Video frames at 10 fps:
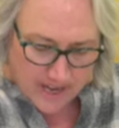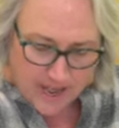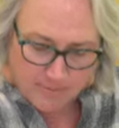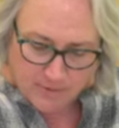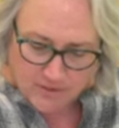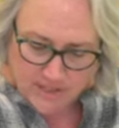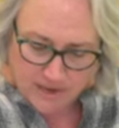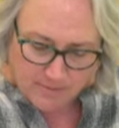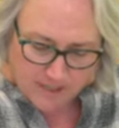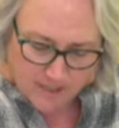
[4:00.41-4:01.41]
apples, and
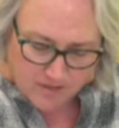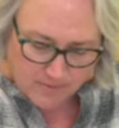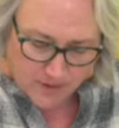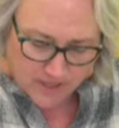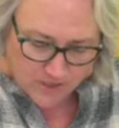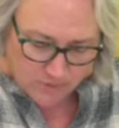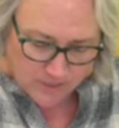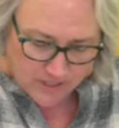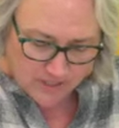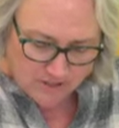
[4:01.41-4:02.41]
I'm going to use my
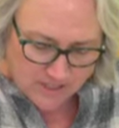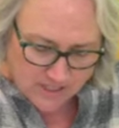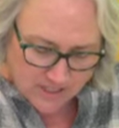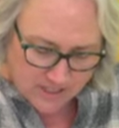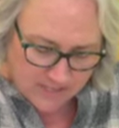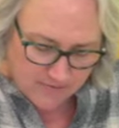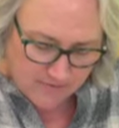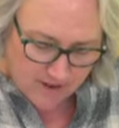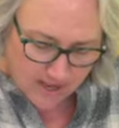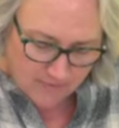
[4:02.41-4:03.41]
tweezers to get
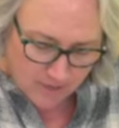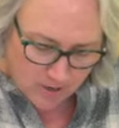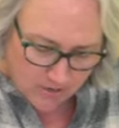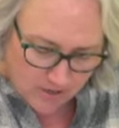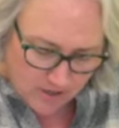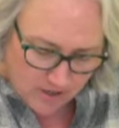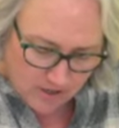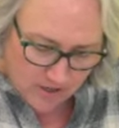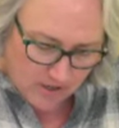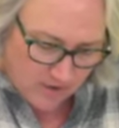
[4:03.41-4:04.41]
some fine motor.
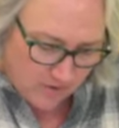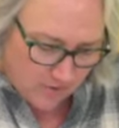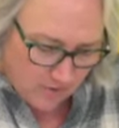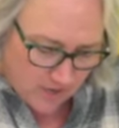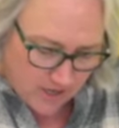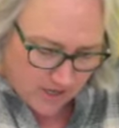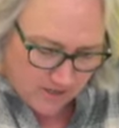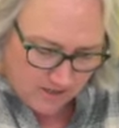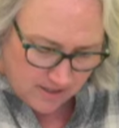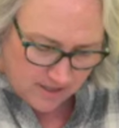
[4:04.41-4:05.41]
1,